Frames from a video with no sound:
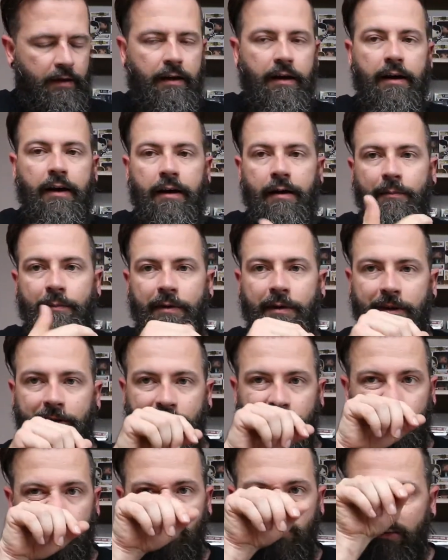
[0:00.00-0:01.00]
But
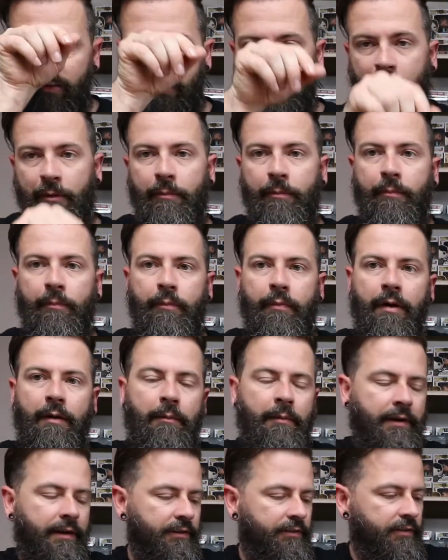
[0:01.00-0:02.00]
this is one that I'd
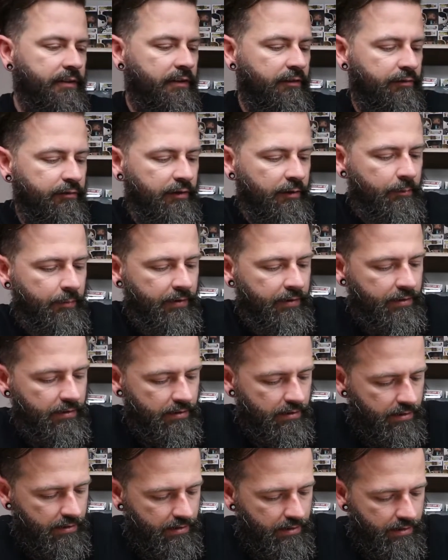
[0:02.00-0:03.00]
probably consider flipping.
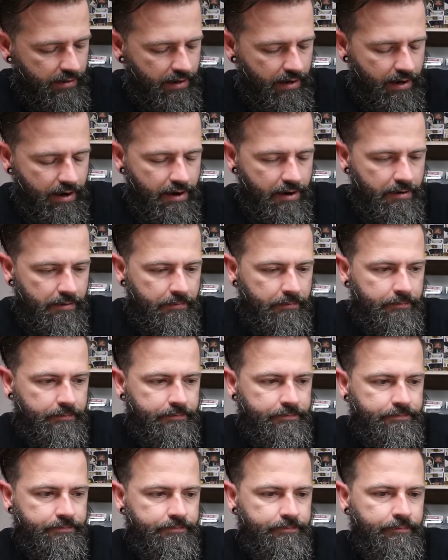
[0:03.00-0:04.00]

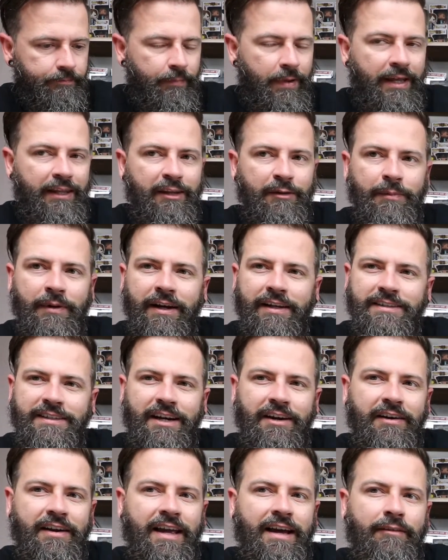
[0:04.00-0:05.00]
Mainly because I
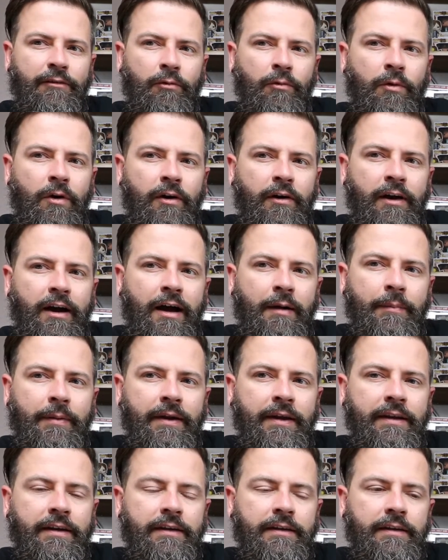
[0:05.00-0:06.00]
already have a raw
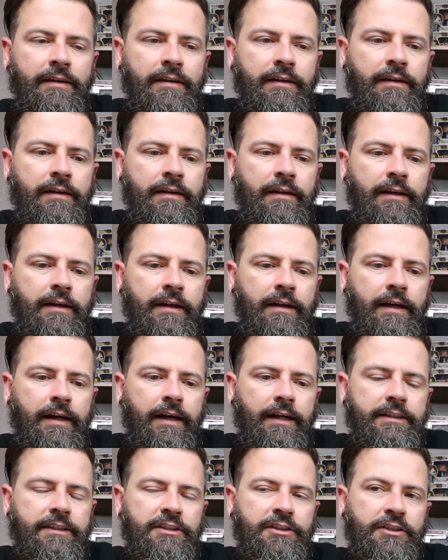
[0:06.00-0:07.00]
copy.
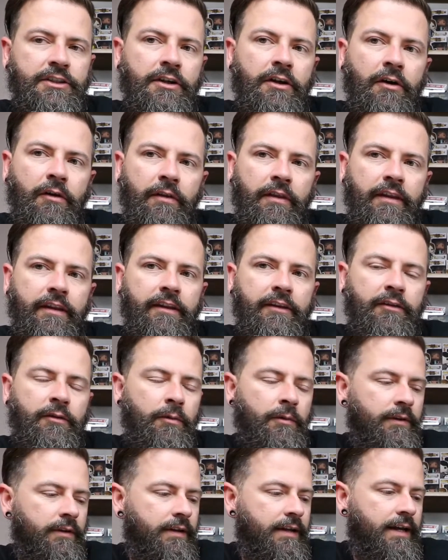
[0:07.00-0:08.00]
I just know that this
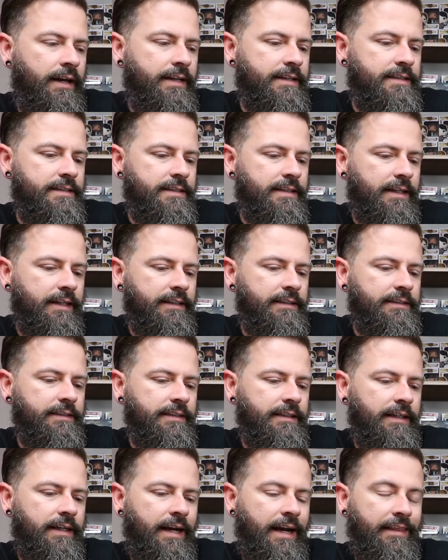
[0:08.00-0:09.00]
was a 9.6.
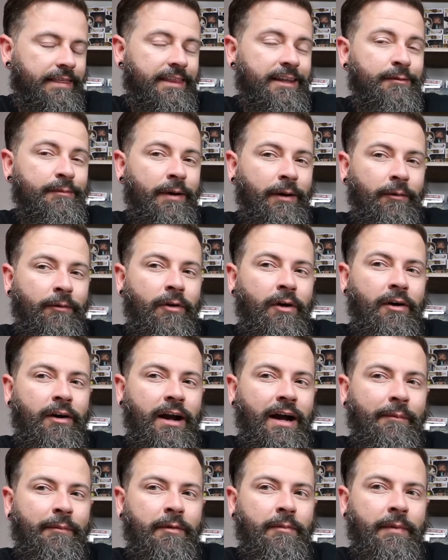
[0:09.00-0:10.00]
I think my raw
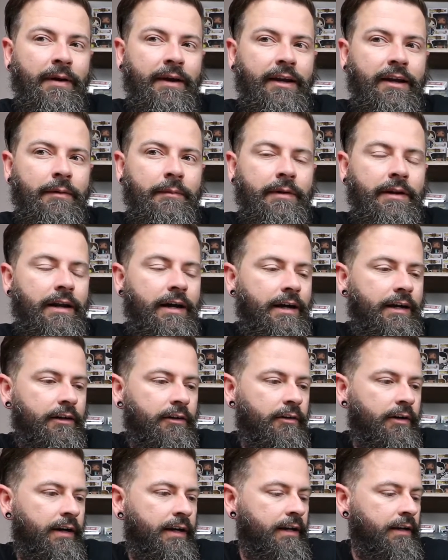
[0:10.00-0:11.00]
copy might come in higher
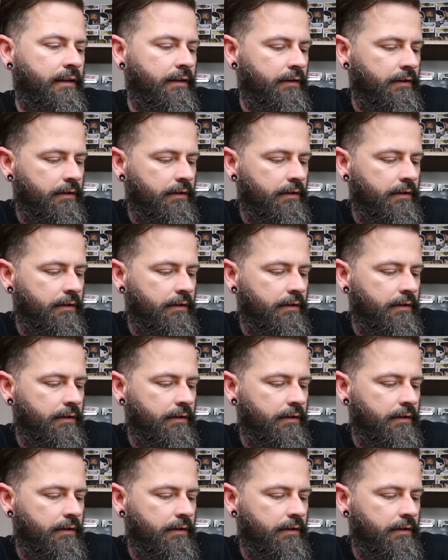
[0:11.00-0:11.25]
grade.